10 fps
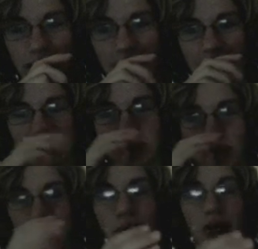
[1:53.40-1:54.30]
He has
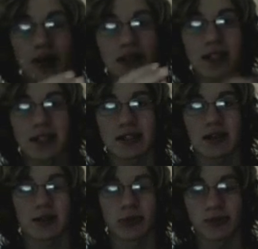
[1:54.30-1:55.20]
two parts to his
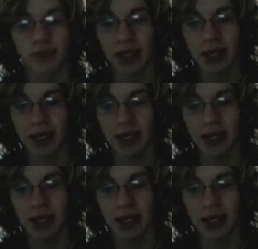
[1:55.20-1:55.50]
argument,